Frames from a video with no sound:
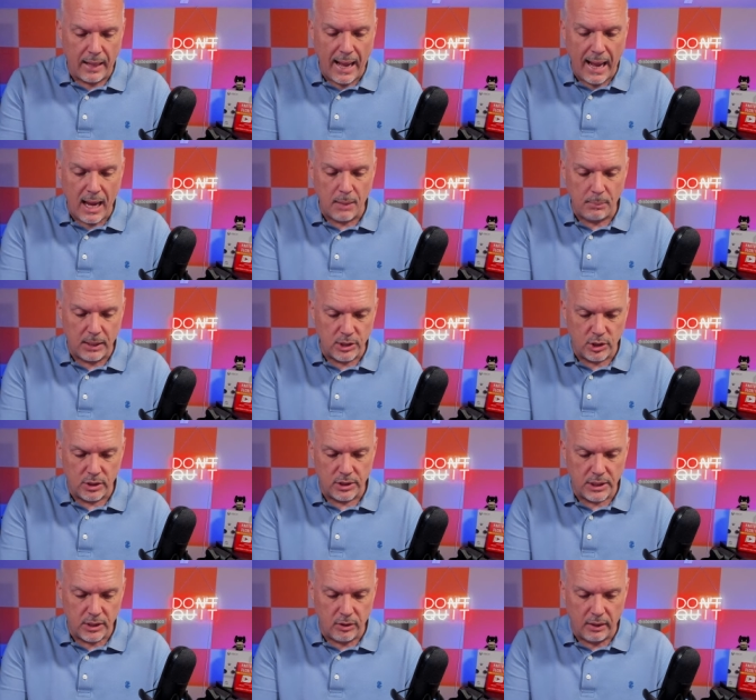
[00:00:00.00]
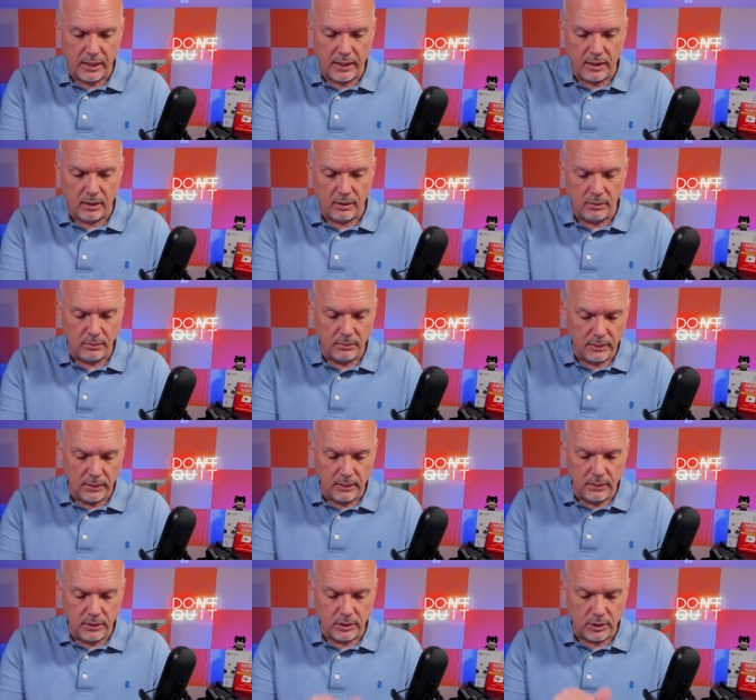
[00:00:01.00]
app, as you can see right here.
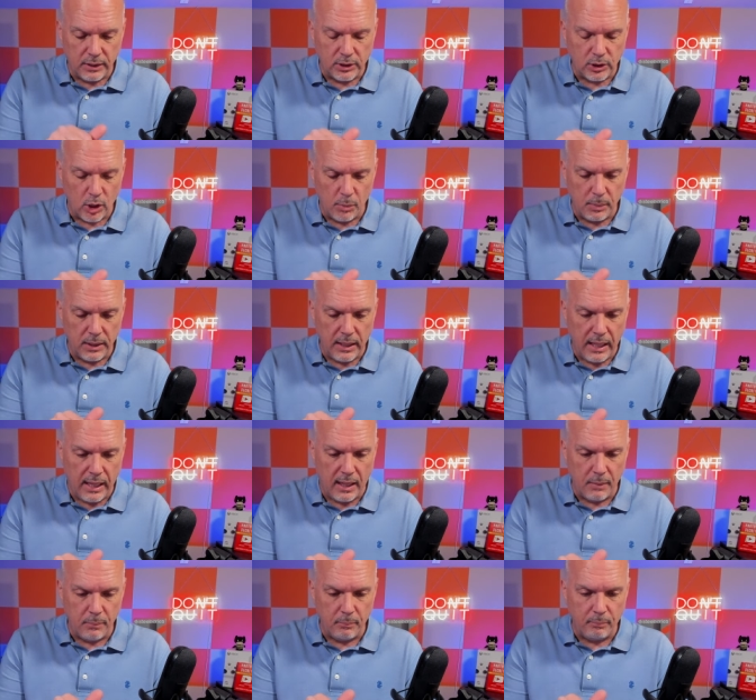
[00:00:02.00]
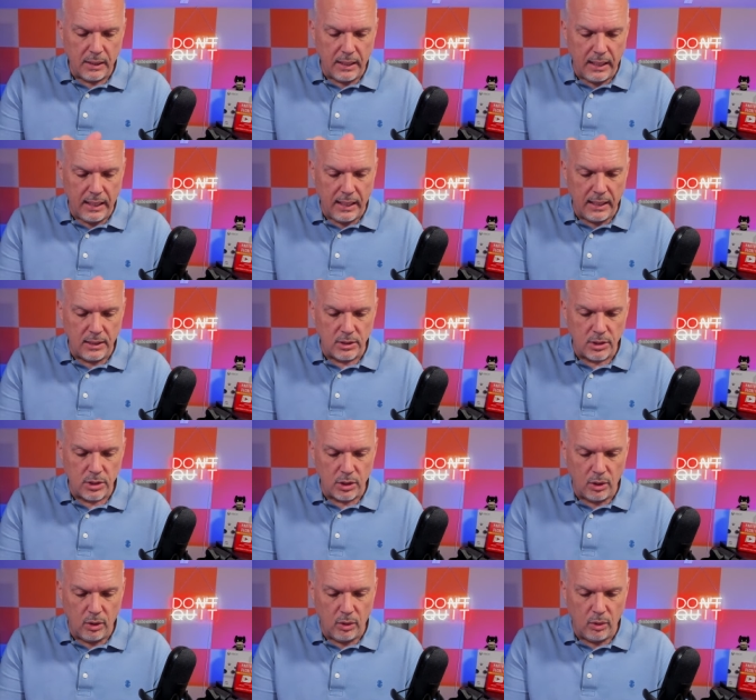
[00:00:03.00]
So let's open the app. And
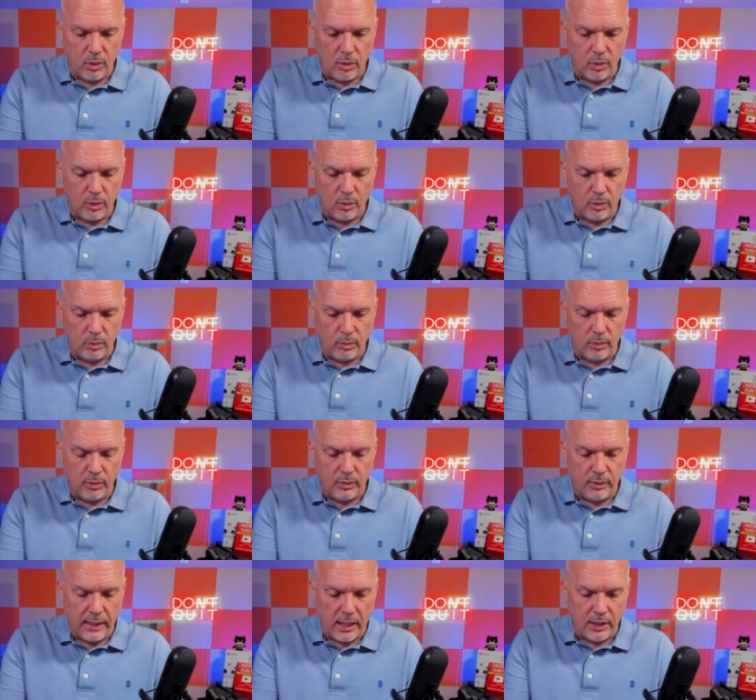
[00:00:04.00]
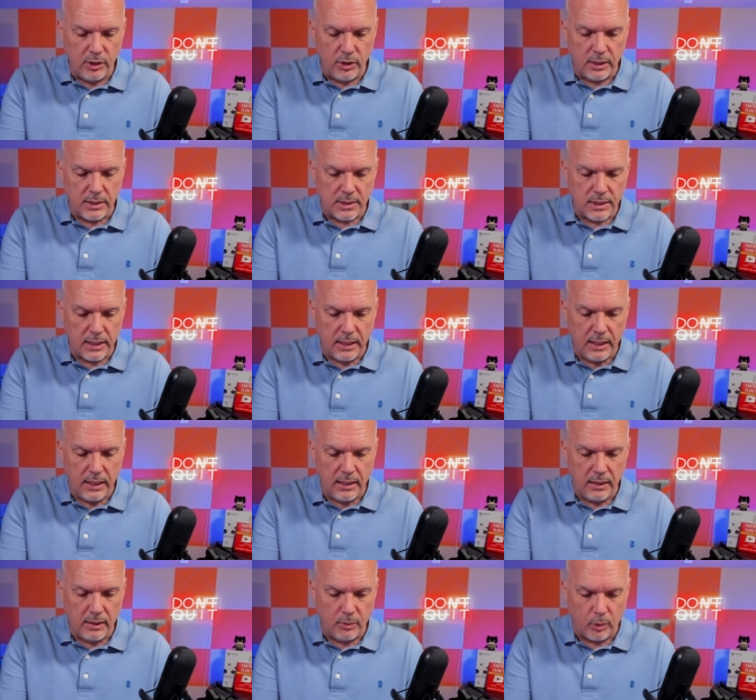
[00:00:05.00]
so now you can
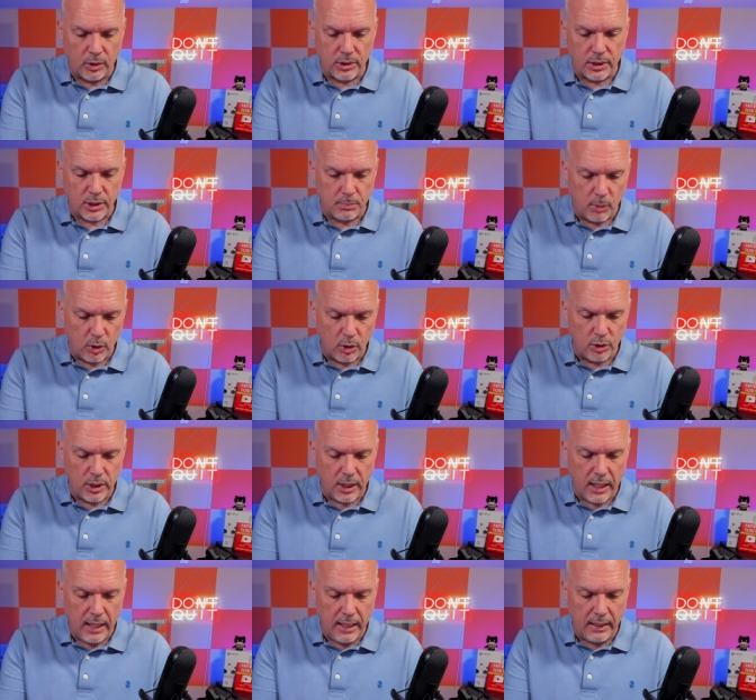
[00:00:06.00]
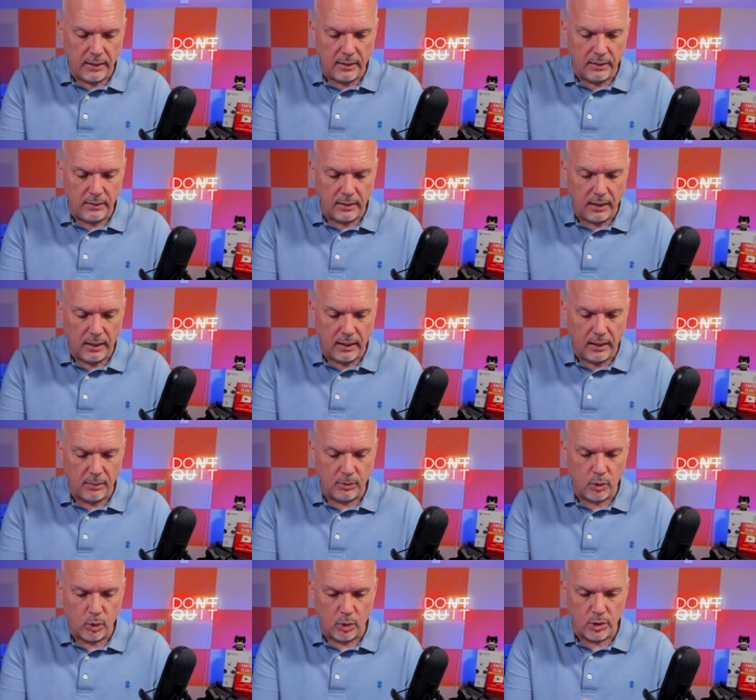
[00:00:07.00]
see where it says Moto Tag.
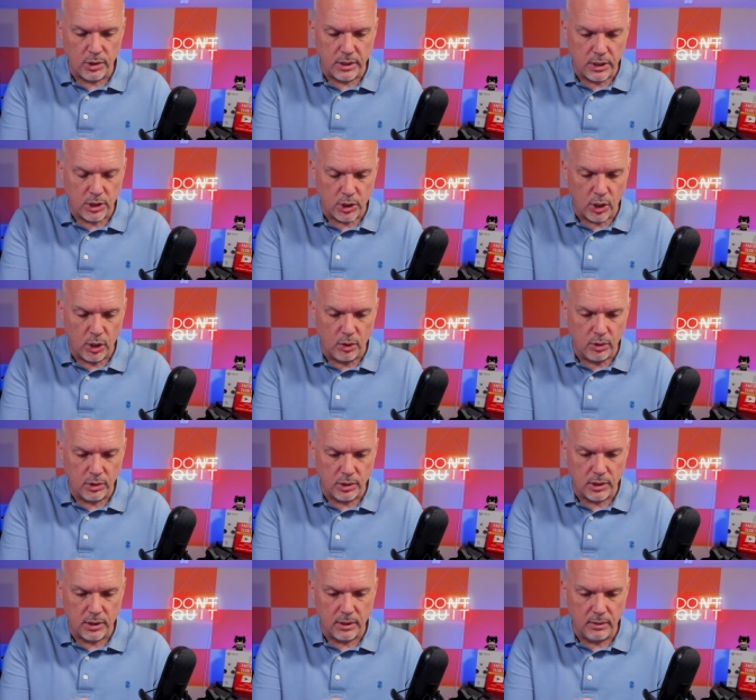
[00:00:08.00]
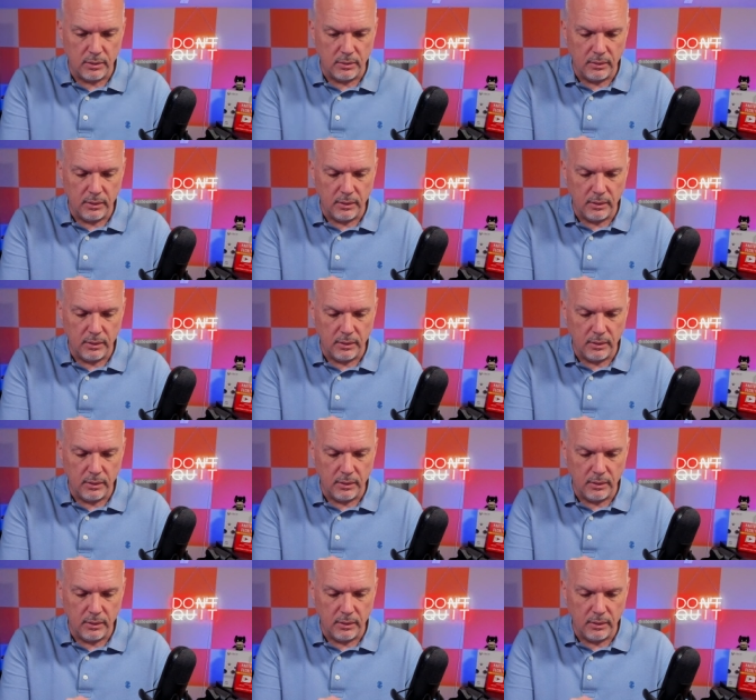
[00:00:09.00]
Um, of course, it shows